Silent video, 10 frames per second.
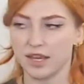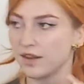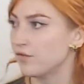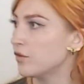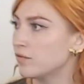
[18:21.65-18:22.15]

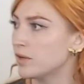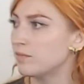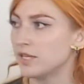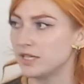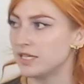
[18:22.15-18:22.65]
if you're
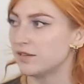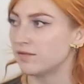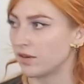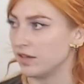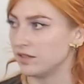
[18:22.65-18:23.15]
completely
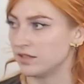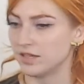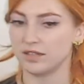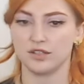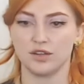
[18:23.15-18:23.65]
different,
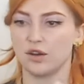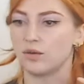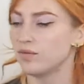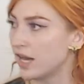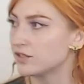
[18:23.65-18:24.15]

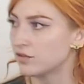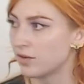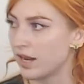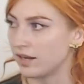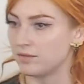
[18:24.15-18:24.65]
that's
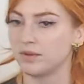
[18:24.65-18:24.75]
great.